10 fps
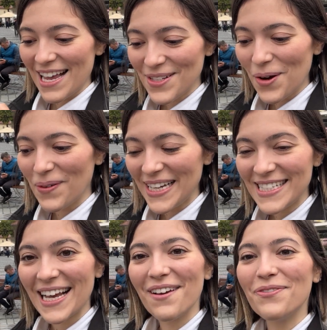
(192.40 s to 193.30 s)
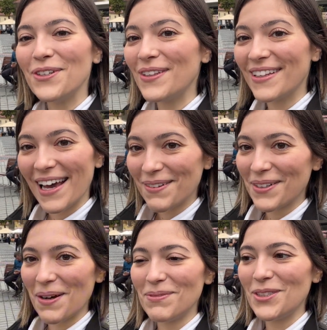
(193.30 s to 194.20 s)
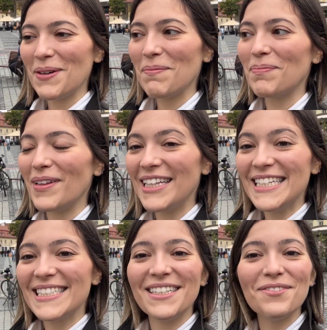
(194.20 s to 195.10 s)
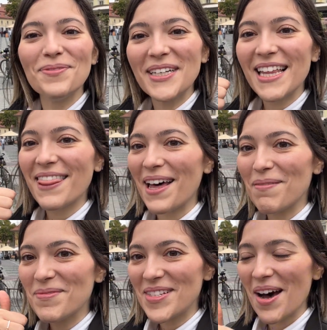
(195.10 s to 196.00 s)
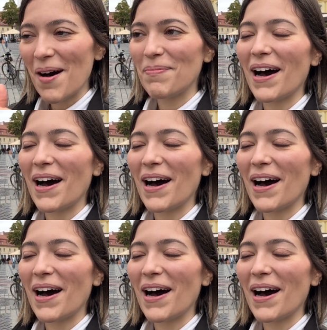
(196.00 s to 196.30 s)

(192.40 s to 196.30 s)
As always, if you like what I'm doing, please give me a thumbs up.